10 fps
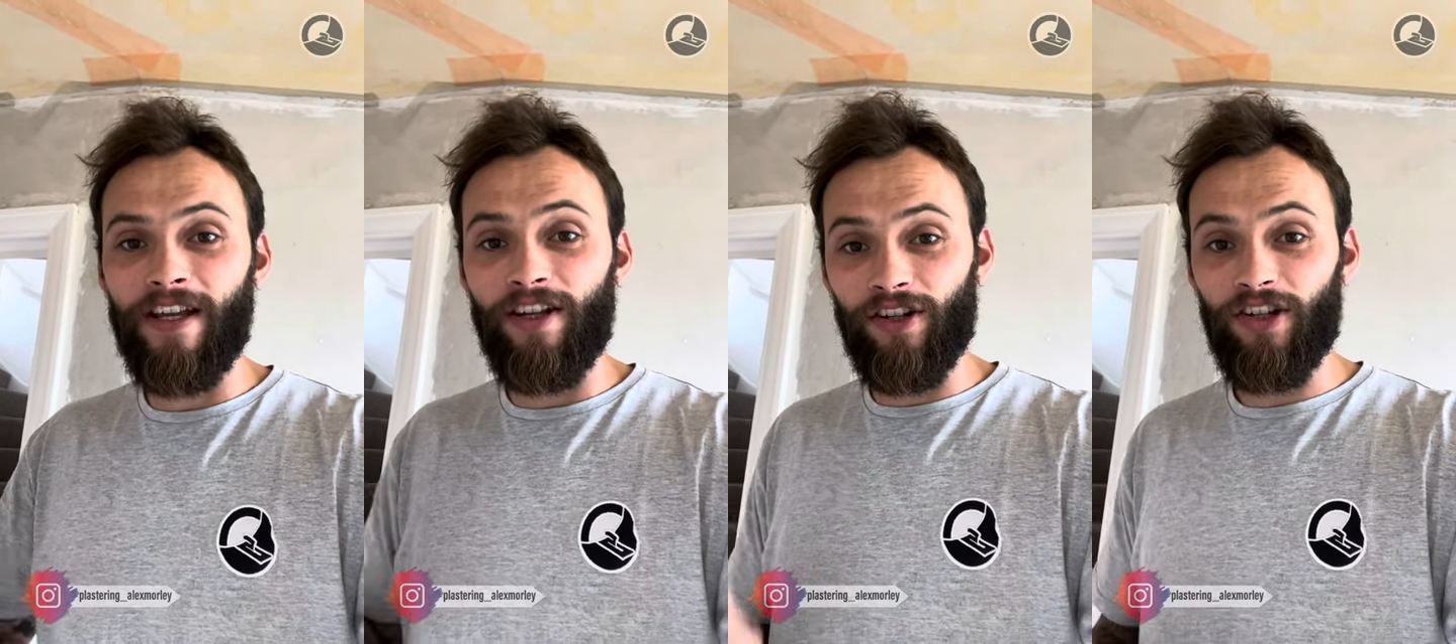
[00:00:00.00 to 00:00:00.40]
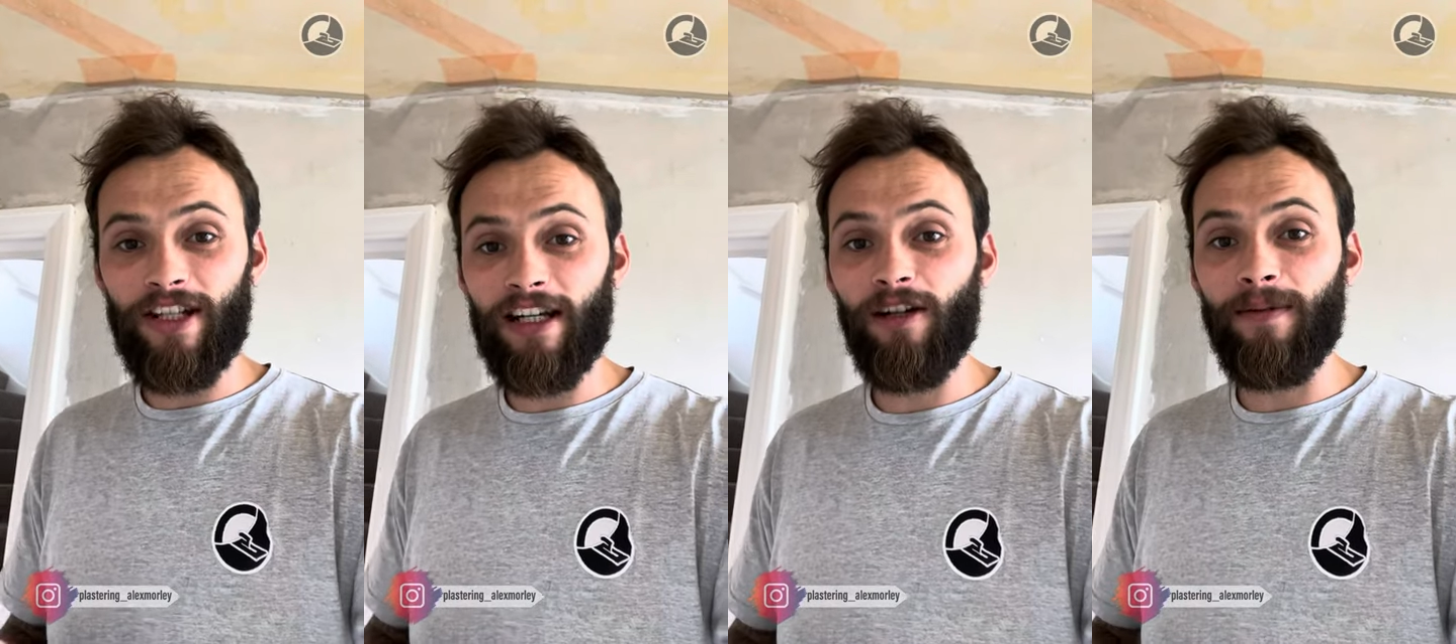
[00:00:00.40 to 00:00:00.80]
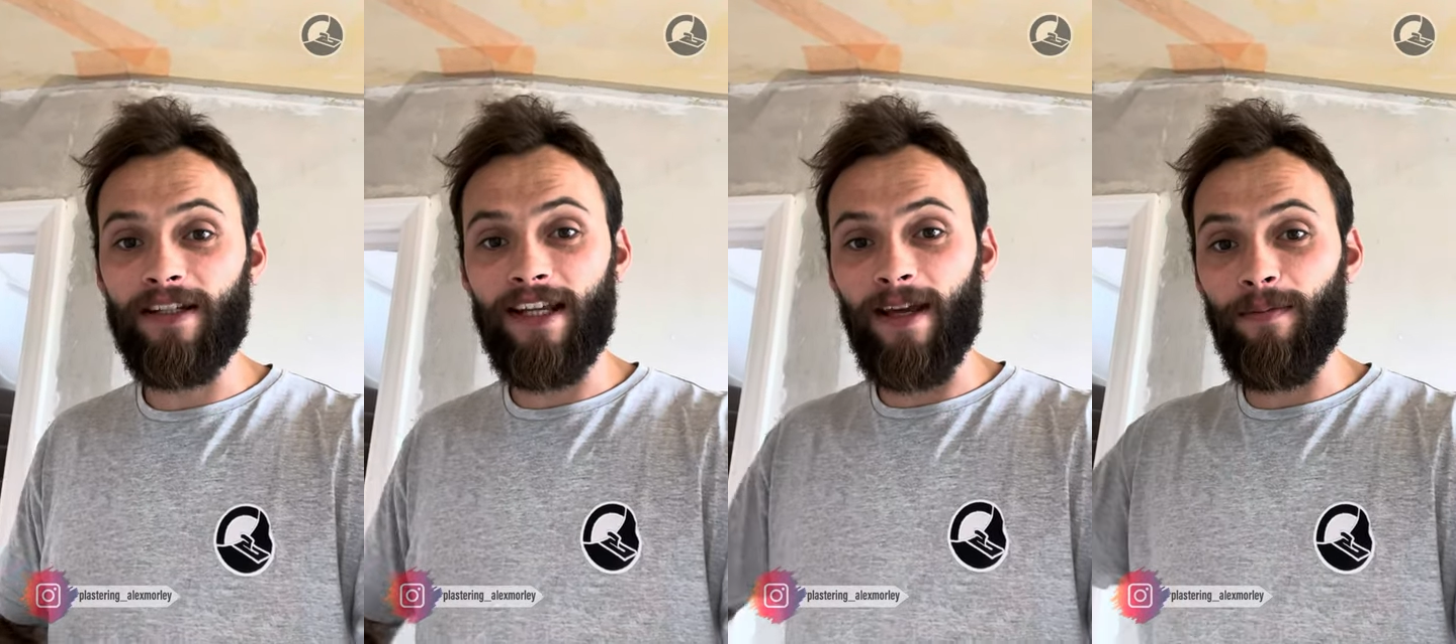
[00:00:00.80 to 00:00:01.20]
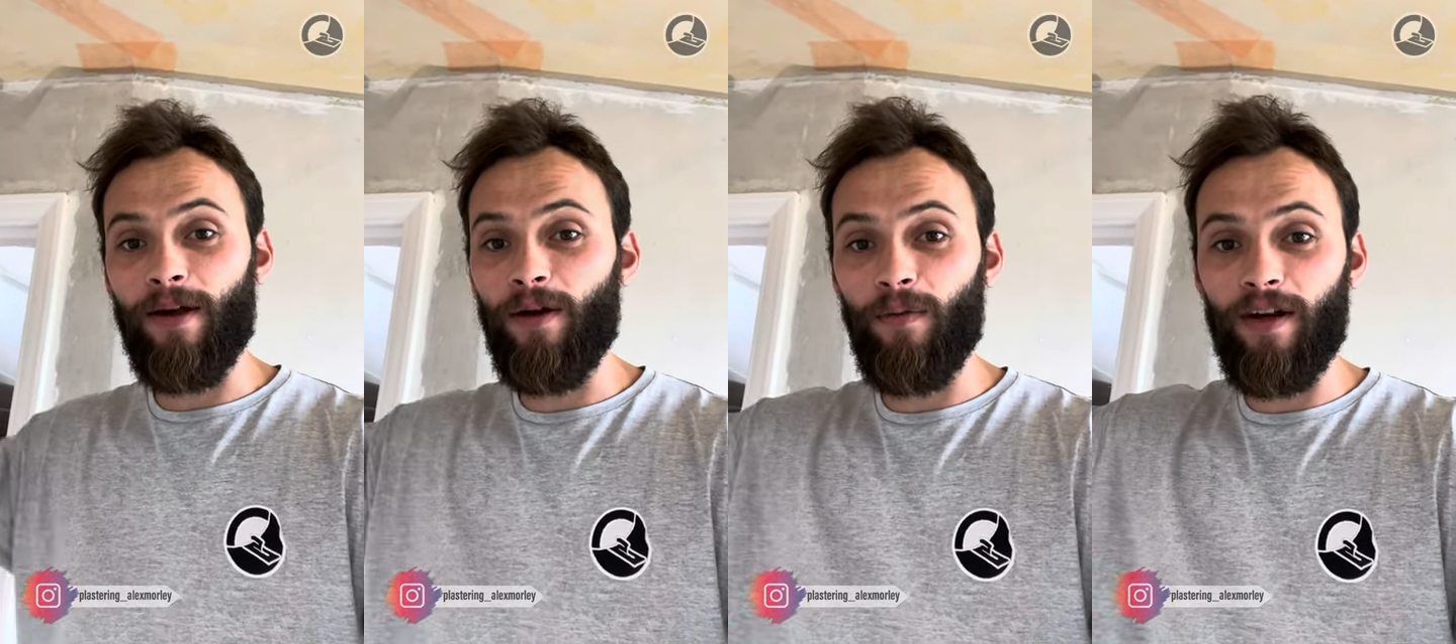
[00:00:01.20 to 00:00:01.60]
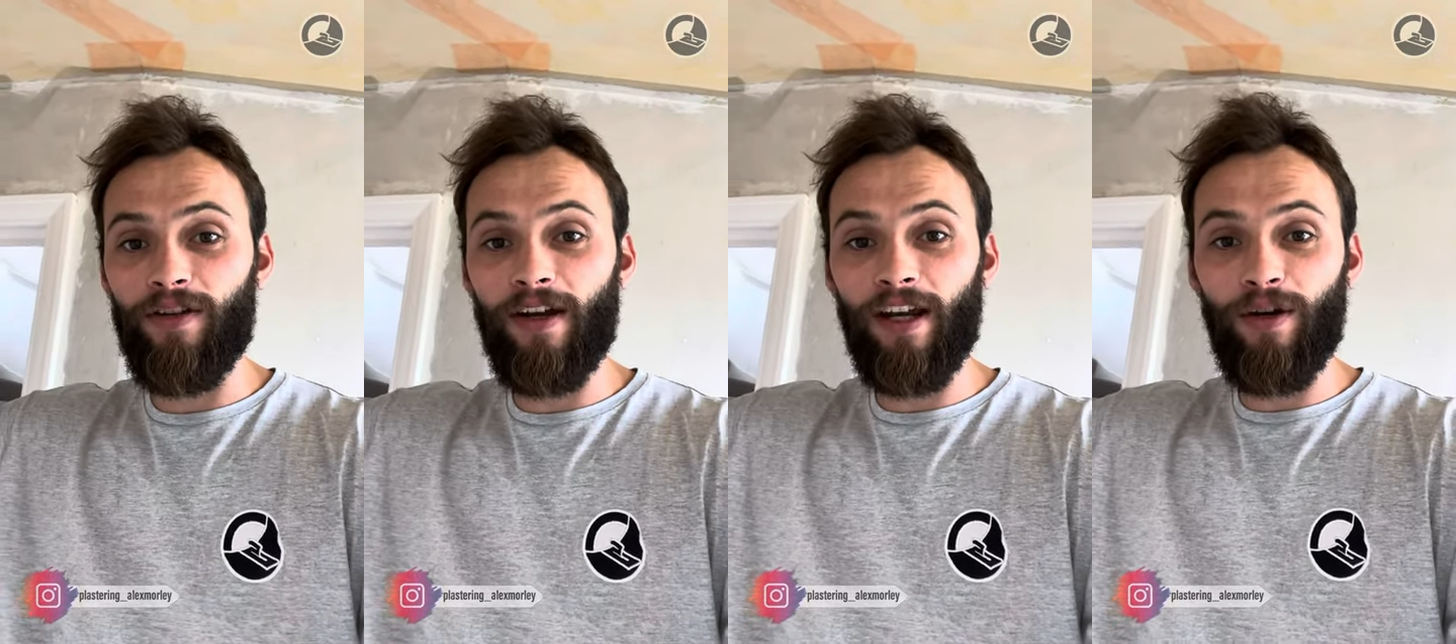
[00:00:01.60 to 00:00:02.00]
So just a little bit tip, when
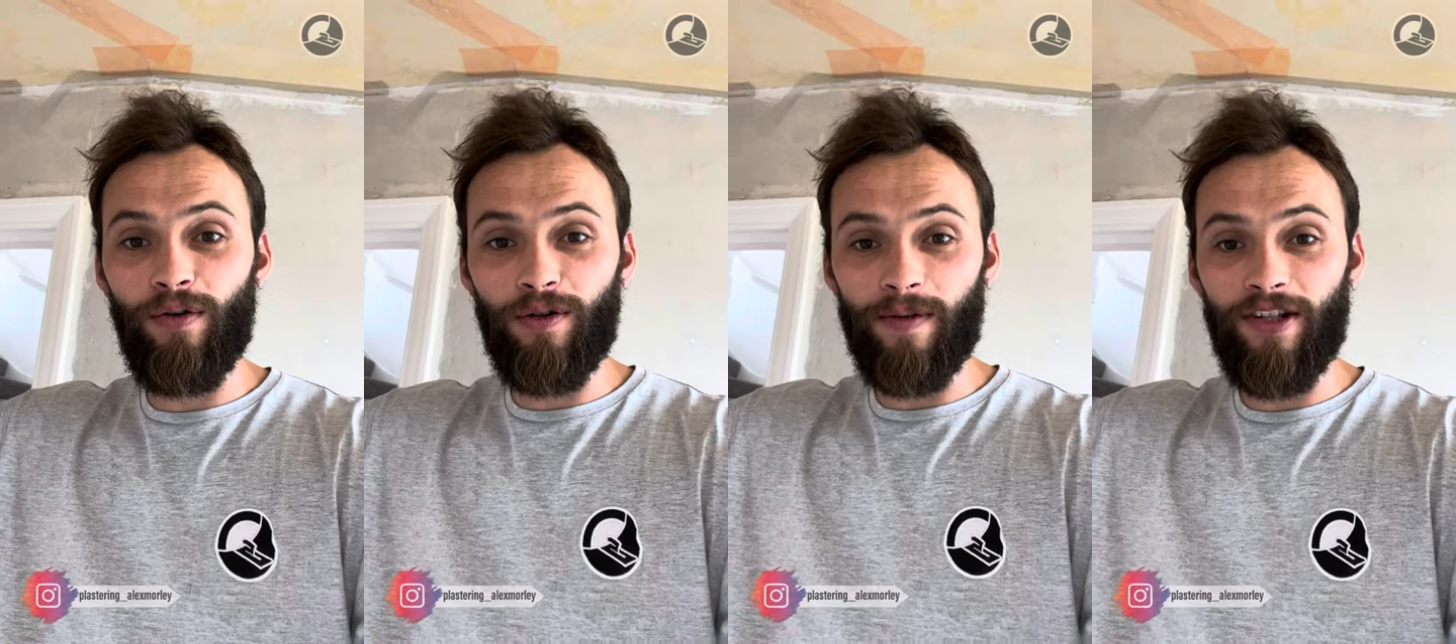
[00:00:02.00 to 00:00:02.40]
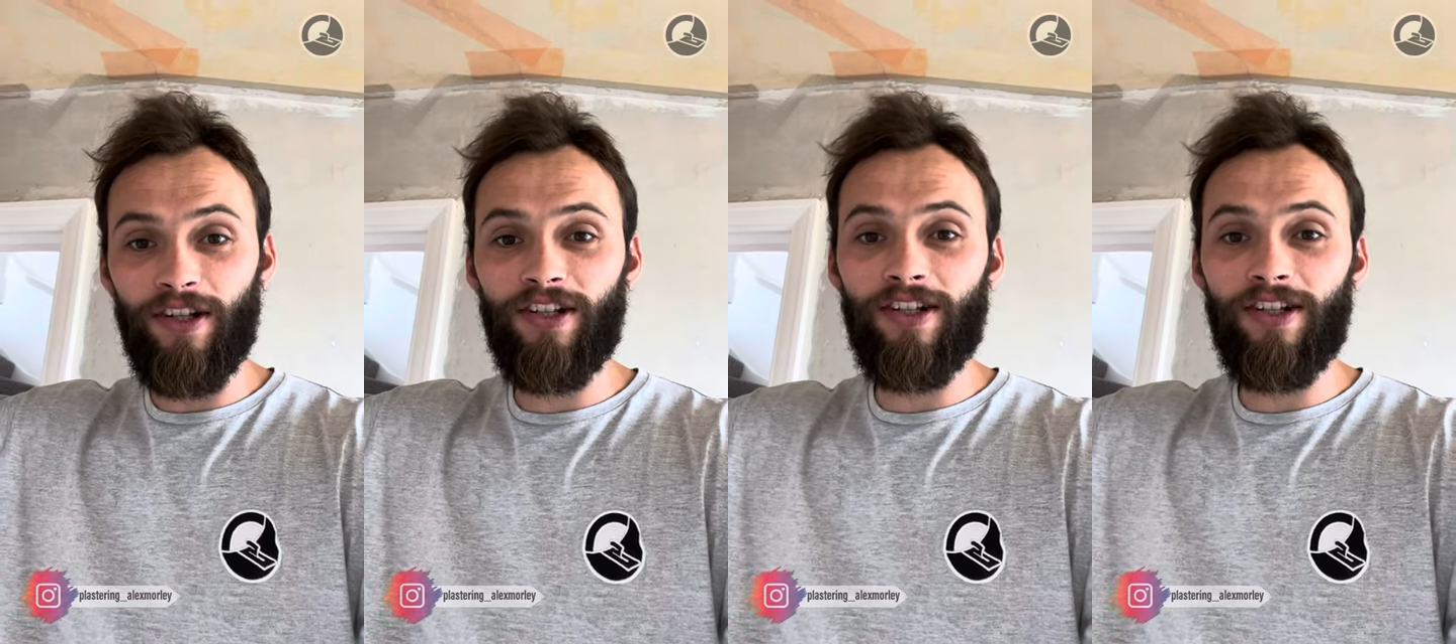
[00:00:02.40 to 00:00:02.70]
you're getting corners with just